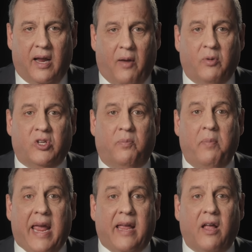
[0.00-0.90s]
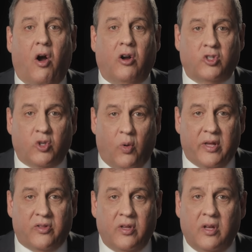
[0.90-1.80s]
And we should make our
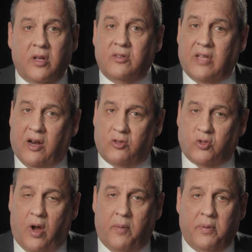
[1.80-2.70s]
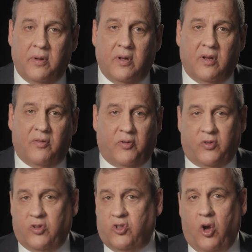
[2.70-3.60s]
choice Donald Trump
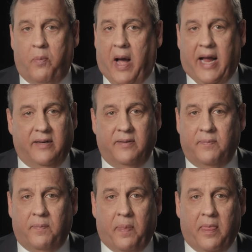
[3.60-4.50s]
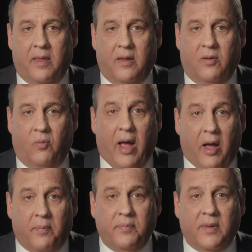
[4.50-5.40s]
versus Joe Biden.
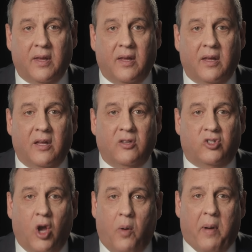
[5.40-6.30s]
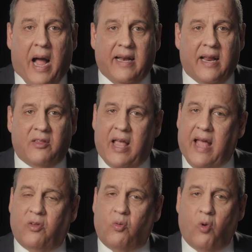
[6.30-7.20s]
Well, Joe Biden has
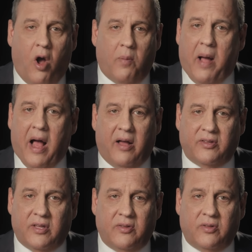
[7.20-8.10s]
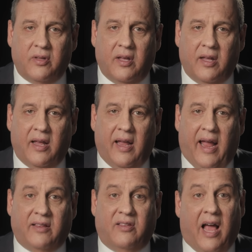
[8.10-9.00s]
had the wrong policies,
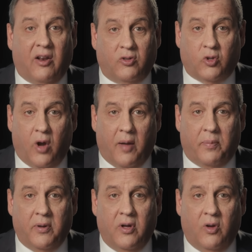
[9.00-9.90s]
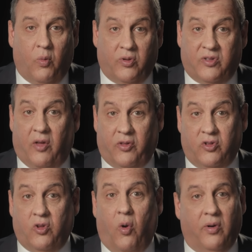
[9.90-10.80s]
and Donald Trump will sell the
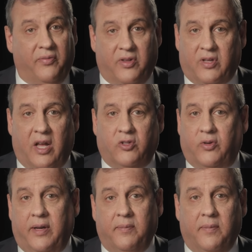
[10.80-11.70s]
soul of this country.